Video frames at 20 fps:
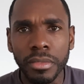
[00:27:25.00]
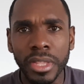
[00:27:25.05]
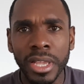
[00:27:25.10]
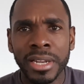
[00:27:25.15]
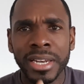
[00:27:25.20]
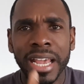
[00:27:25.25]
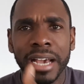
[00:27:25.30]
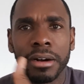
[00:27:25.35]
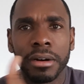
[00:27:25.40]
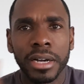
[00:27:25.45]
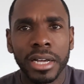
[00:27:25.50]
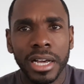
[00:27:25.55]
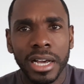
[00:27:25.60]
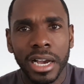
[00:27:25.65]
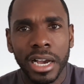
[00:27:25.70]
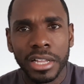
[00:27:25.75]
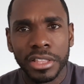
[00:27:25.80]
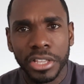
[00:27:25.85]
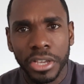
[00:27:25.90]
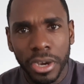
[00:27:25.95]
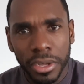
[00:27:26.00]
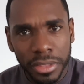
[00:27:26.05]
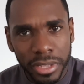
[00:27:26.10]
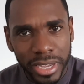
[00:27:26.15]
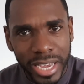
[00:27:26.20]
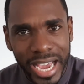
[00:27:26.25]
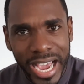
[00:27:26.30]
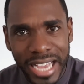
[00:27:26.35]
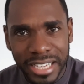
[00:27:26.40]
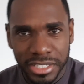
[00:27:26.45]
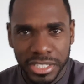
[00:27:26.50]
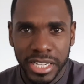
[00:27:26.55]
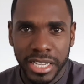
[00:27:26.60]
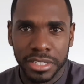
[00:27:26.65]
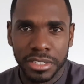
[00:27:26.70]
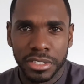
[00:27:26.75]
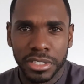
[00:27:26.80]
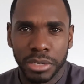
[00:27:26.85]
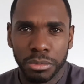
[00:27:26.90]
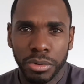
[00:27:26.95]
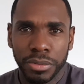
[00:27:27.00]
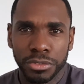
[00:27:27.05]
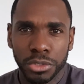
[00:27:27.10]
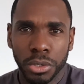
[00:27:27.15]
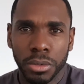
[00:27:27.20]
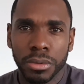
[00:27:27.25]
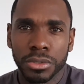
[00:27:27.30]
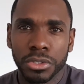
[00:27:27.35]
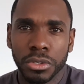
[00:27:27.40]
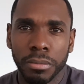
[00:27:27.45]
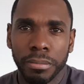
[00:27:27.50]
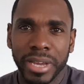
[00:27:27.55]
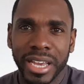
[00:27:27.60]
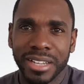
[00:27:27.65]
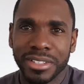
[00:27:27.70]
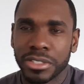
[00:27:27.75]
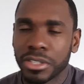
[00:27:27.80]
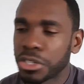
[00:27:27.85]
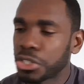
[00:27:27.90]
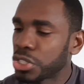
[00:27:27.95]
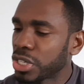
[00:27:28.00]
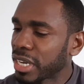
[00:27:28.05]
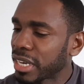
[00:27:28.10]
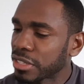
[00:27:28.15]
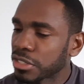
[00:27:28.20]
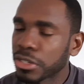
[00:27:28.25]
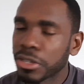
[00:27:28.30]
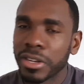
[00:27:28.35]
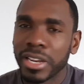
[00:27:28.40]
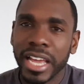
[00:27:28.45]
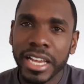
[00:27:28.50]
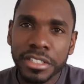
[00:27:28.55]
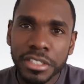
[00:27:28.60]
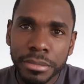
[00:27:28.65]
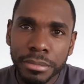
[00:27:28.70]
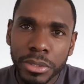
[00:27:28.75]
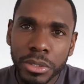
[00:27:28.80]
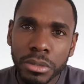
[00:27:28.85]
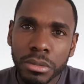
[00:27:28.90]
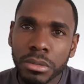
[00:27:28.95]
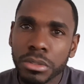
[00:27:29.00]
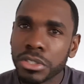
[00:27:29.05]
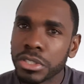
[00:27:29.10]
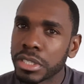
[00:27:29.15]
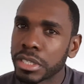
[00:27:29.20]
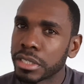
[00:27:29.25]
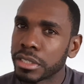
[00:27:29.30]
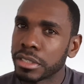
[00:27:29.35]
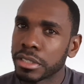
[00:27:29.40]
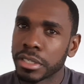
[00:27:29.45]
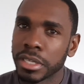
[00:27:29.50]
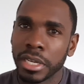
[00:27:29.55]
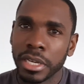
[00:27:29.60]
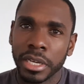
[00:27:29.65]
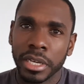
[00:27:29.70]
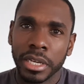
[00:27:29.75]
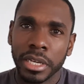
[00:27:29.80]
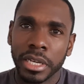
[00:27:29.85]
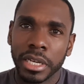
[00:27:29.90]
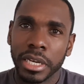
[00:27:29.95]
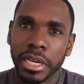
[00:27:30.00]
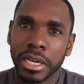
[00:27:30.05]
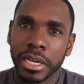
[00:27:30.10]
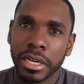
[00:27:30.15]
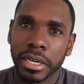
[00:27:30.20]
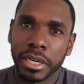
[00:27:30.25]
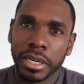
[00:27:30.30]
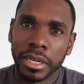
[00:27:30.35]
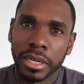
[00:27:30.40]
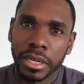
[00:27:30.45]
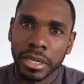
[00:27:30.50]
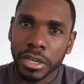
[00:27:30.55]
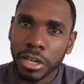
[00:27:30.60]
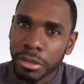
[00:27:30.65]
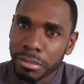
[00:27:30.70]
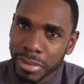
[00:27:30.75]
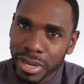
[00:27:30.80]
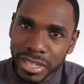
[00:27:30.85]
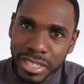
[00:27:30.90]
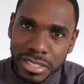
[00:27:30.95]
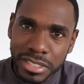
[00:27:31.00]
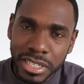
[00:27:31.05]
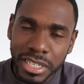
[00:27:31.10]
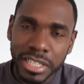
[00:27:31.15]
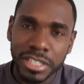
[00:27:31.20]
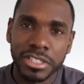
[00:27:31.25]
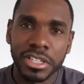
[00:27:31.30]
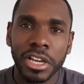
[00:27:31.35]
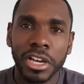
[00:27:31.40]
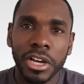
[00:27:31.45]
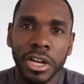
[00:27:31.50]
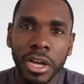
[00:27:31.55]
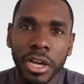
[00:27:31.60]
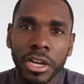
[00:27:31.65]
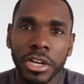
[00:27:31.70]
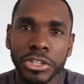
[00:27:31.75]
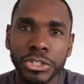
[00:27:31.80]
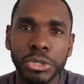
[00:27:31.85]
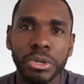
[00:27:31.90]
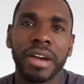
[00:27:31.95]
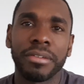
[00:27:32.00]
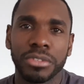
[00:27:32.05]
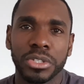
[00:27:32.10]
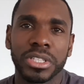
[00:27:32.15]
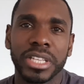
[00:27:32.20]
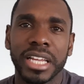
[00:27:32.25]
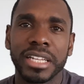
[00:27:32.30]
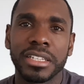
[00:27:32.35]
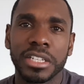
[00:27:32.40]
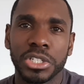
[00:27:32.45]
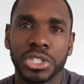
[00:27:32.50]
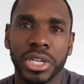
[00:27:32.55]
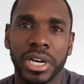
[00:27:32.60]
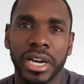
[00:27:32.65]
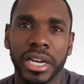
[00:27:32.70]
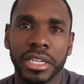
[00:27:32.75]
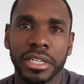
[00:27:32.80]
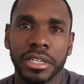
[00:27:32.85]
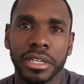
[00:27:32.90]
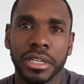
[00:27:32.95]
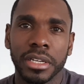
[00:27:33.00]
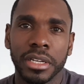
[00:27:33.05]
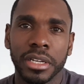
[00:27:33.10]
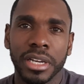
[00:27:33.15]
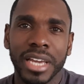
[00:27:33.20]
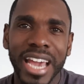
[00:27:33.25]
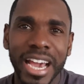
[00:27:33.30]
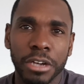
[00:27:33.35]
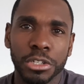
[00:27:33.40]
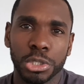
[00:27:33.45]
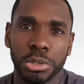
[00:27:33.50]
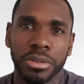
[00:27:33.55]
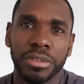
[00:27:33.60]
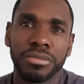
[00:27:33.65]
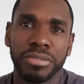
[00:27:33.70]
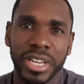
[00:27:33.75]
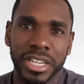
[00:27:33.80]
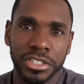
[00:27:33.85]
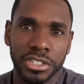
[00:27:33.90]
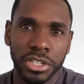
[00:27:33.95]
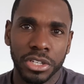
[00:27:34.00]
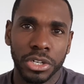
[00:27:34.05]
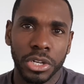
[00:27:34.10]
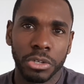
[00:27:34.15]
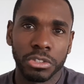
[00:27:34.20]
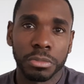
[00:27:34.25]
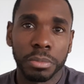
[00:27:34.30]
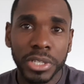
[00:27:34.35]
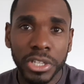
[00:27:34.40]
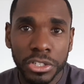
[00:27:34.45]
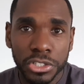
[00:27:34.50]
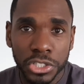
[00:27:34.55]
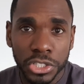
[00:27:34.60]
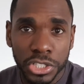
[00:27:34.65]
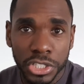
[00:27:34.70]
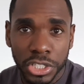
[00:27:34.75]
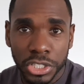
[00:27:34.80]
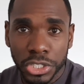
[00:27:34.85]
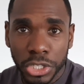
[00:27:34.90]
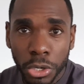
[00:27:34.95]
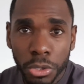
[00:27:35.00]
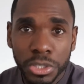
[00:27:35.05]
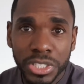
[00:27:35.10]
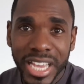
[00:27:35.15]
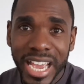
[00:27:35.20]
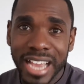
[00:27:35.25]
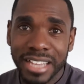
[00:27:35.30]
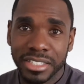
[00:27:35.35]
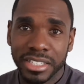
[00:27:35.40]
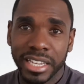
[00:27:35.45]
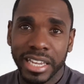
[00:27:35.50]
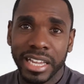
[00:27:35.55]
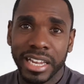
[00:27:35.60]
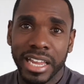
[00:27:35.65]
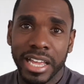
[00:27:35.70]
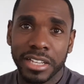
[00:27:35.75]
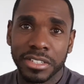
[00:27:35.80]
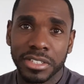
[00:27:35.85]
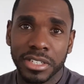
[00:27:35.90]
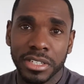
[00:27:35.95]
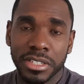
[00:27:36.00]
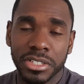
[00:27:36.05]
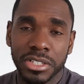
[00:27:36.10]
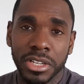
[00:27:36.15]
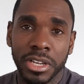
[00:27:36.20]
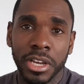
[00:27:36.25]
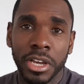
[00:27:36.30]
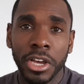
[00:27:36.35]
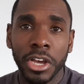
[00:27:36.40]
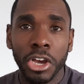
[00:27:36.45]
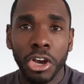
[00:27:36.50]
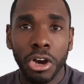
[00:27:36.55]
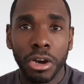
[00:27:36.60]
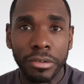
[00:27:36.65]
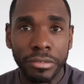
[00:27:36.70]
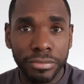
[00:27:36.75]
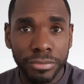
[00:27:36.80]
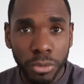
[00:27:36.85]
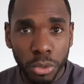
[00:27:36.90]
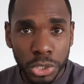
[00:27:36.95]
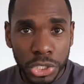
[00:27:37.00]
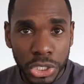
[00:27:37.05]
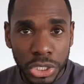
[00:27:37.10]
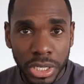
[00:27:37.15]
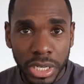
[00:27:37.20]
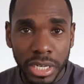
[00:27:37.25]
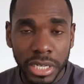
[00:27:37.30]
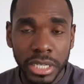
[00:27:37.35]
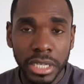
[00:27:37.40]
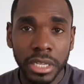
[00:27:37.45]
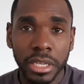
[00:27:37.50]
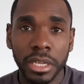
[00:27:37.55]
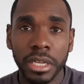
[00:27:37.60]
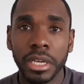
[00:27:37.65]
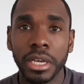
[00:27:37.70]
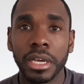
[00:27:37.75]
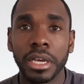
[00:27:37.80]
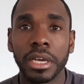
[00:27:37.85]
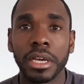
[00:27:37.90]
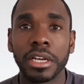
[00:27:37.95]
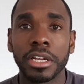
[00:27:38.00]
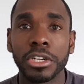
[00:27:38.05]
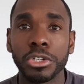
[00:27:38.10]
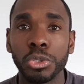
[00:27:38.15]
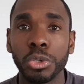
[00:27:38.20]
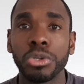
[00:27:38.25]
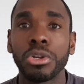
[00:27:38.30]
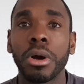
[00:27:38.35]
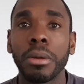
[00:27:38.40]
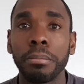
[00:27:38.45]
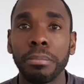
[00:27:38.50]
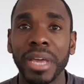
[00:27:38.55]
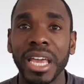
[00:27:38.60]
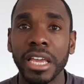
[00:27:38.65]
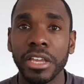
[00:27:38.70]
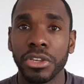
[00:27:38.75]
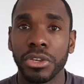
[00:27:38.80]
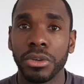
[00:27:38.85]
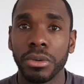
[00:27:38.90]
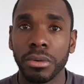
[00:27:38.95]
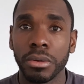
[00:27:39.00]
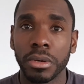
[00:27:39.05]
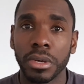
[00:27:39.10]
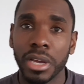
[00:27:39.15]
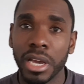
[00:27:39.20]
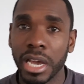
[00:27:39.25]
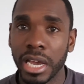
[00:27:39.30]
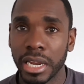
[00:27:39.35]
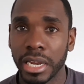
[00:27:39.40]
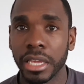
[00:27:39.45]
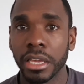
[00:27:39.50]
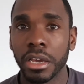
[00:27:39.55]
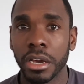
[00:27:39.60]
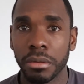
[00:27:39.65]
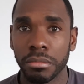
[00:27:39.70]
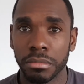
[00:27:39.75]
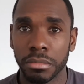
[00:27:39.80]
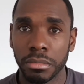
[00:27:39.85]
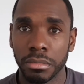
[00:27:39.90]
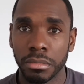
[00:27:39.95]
Now, the other assets that we've talked about, such as collectibles and commodities, you have to then decide how to invest in those, because you see, those asset classes, unfortunately, do not pay you an income.